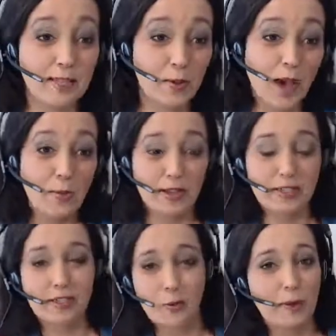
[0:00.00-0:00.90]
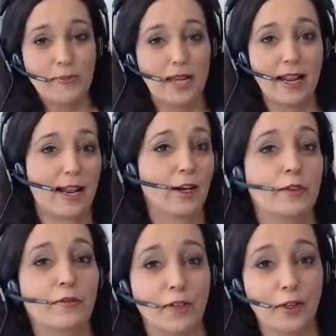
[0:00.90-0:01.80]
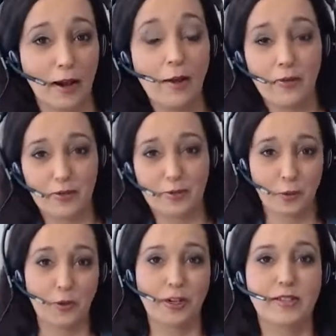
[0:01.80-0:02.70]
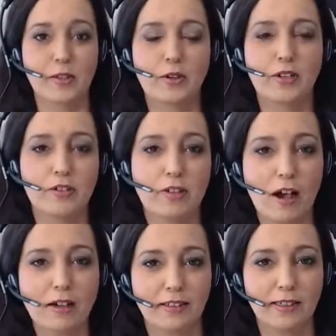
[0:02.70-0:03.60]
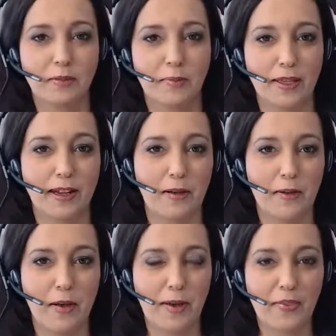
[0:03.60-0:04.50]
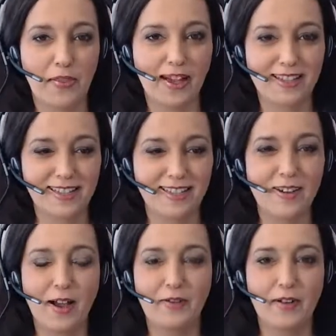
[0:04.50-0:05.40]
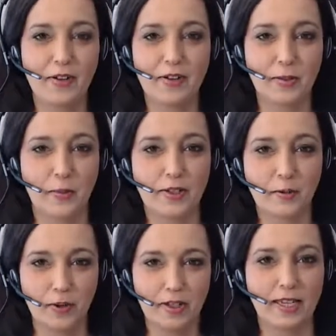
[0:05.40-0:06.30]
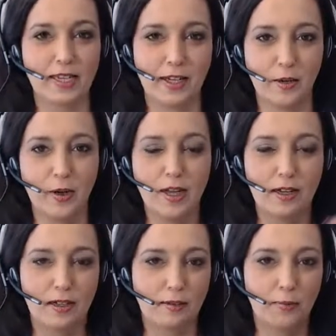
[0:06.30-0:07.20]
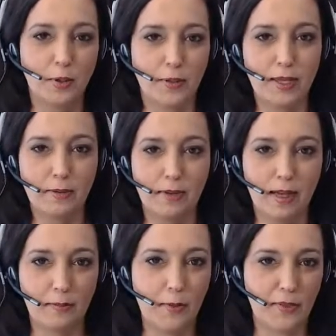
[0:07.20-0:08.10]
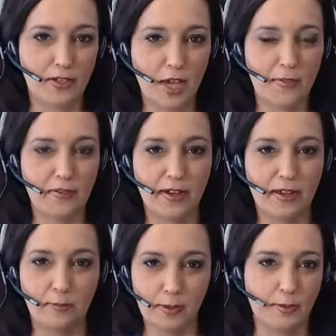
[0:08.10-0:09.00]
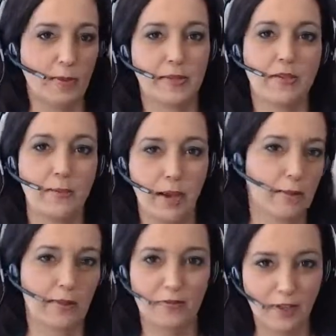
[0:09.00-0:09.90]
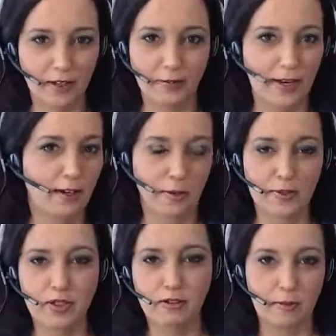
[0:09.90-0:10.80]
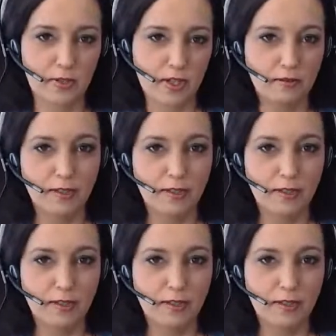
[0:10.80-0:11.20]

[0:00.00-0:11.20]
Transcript: so I went to their website and I couldn't figure out the story. So could you talk a little bit about that? Because, I've heard an expression where it's like, poop at the top of the funnel, poop comes out the bottom of the funnel, right? Garbage in, garbage out.